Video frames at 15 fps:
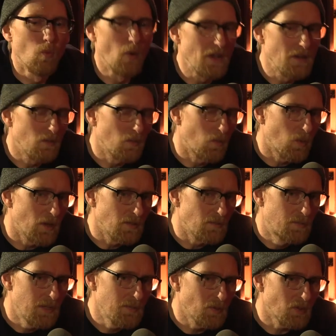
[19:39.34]
When
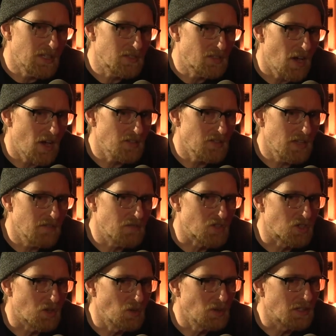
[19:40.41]
people get tossed out of a
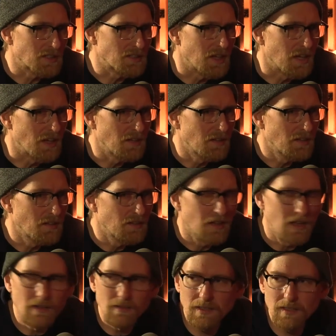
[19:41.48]
show like that,
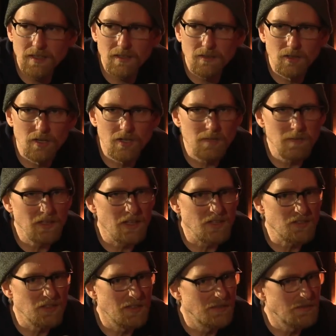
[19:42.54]
it occurred to me
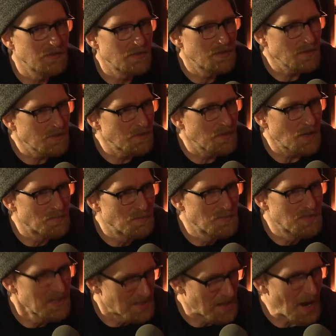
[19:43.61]
last night. You think
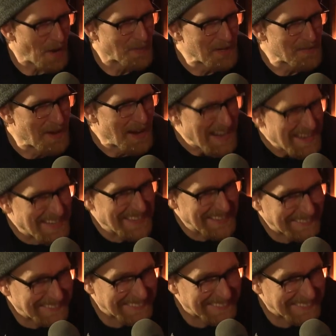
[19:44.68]
did a tab get paid?